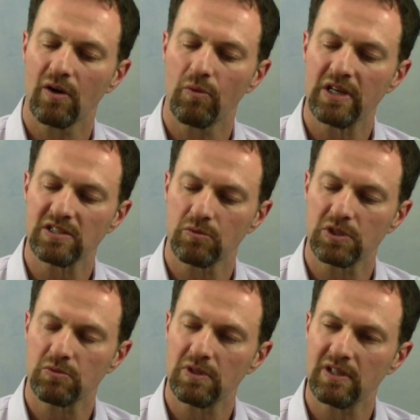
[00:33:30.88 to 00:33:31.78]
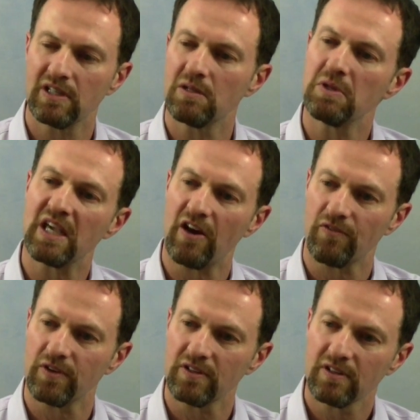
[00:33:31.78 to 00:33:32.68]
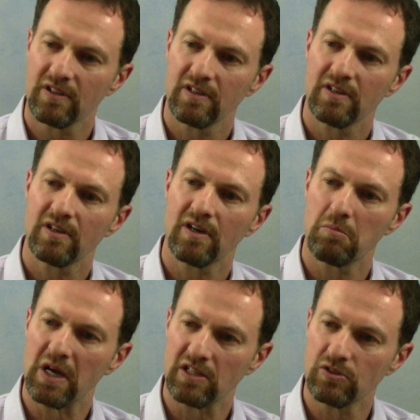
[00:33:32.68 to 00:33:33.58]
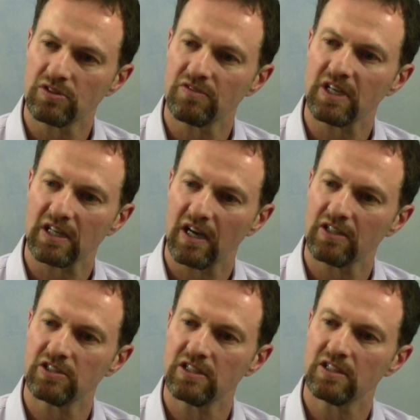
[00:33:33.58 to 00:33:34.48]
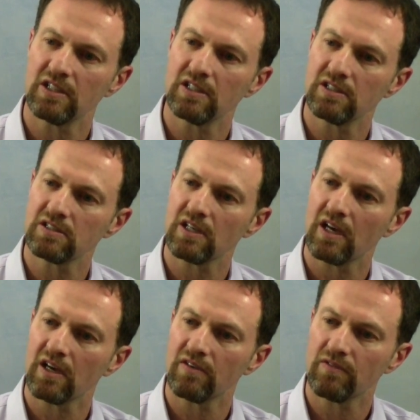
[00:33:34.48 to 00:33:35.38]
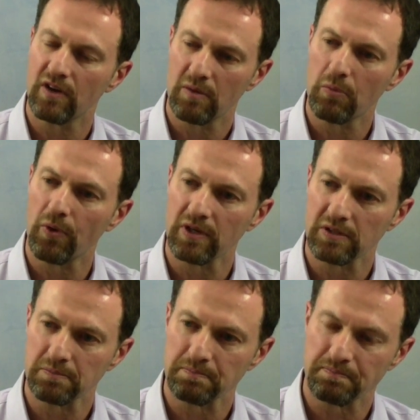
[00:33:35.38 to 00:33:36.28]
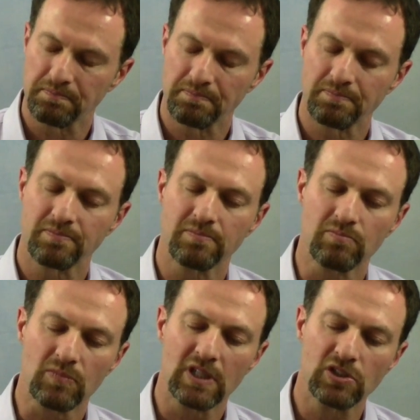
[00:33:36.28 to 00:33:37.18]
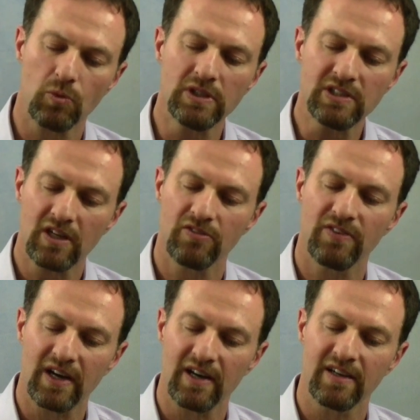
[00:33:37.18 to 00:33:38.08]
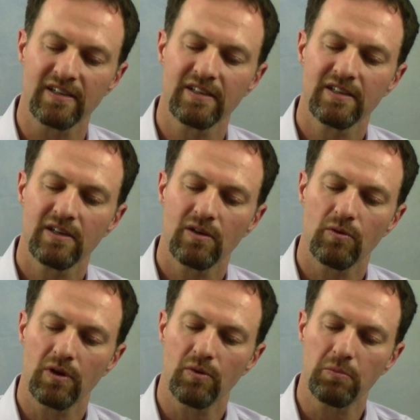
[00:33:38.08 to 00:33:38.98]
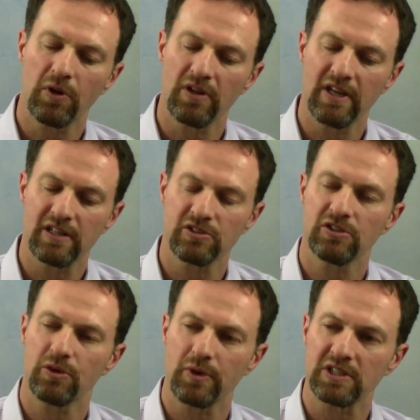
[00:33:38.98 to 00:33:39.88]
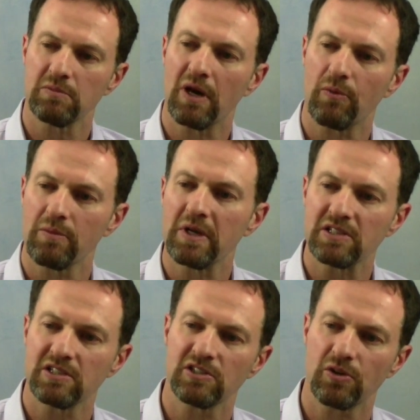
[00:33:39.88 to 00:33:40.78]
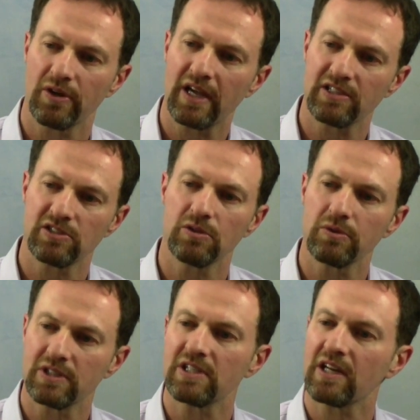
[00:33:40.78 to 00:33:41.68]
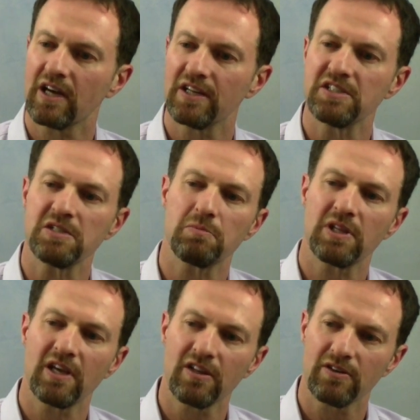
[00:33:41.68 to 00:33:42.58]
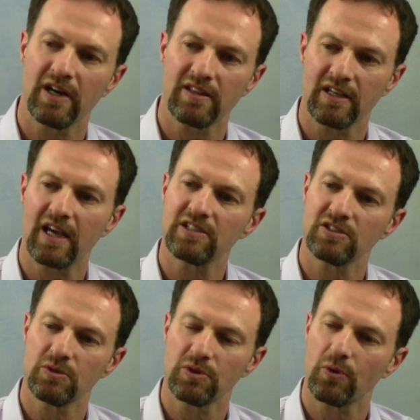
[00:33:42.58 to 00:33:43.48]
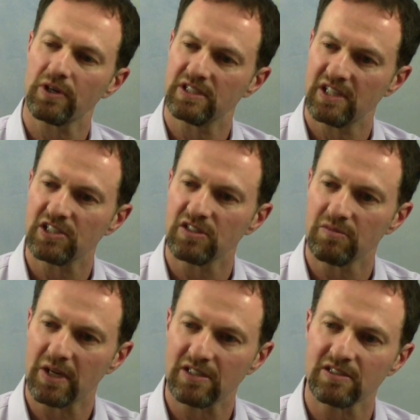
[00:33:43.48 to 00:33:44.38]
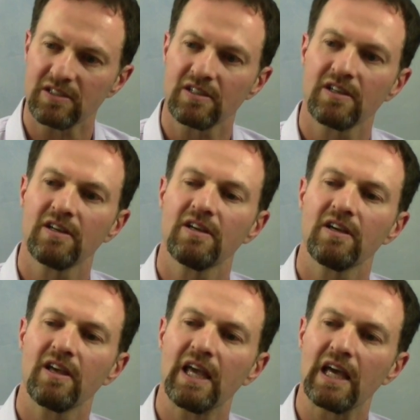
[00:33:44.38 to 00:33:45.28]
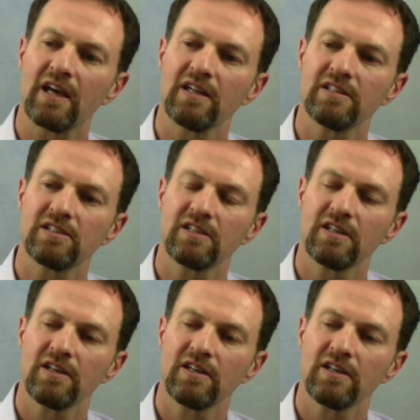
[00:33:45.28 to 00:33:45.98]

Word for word: ways in which we need to be careful about the use of technology is very important. So one part of the answer to your question about where medicine is going has to do with the technologies, but the other, I think, has to do with the organization of medicine. And